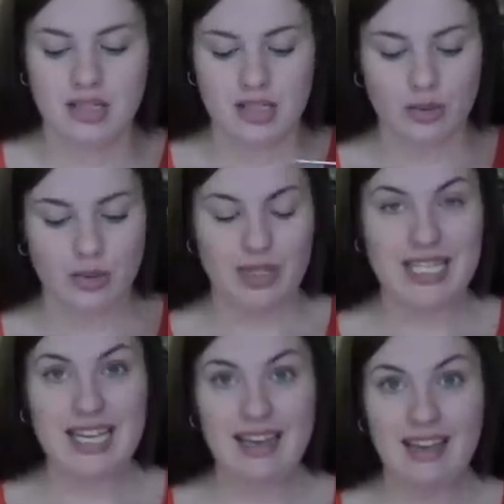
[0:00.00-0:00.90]
So we will
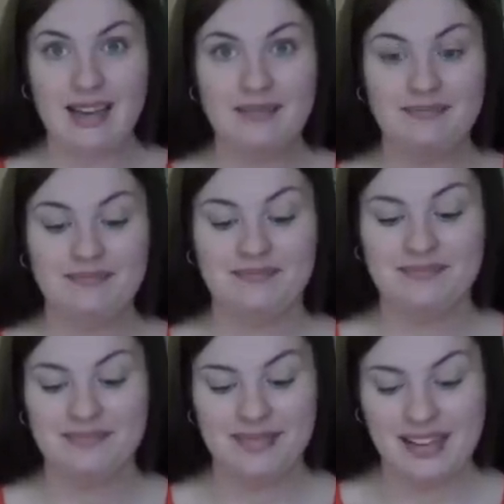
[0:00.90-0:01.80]
see.
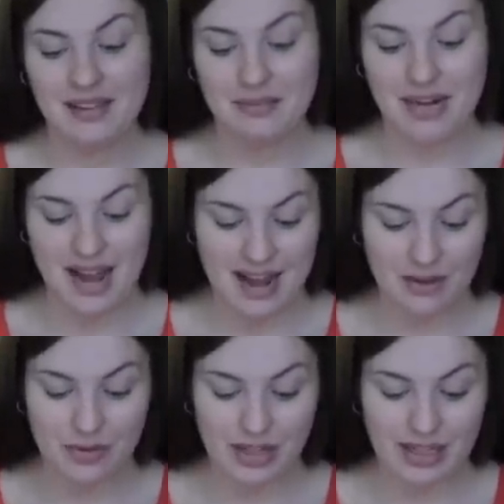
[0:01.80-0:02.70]
But I
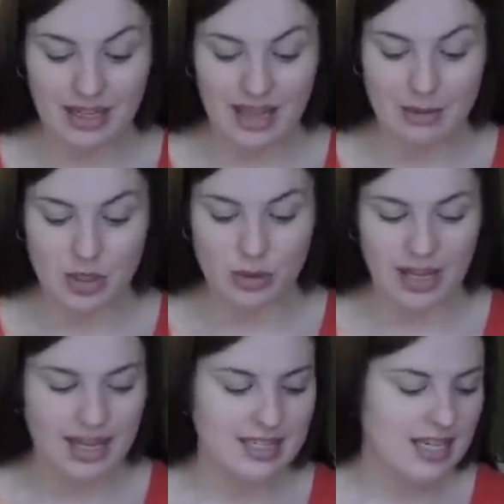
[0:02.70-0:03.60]
really am
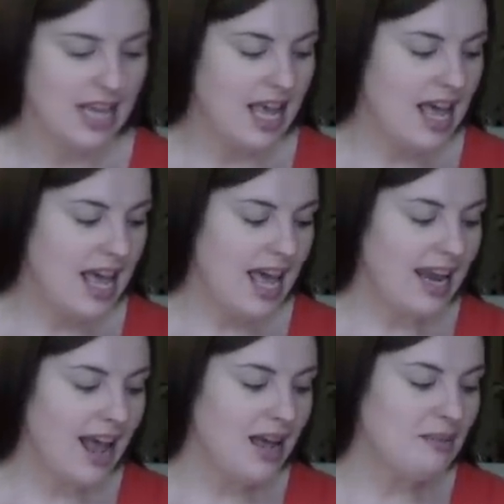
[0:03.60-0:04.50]
enjoying it.
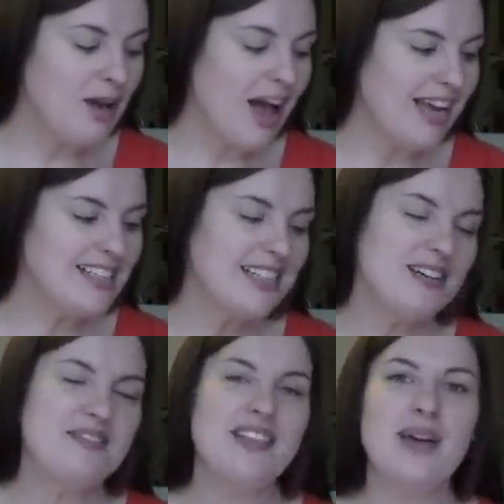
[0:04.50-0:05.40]
And I am kind
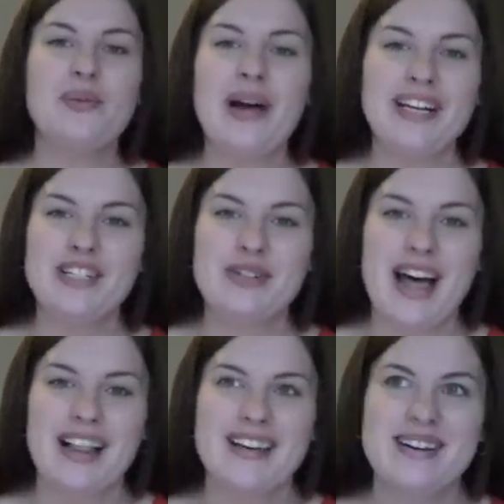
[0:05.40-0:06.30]
of like, why did you
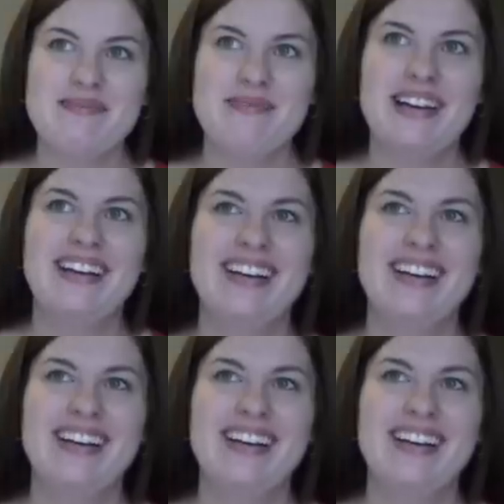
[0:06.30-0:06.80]
tell him?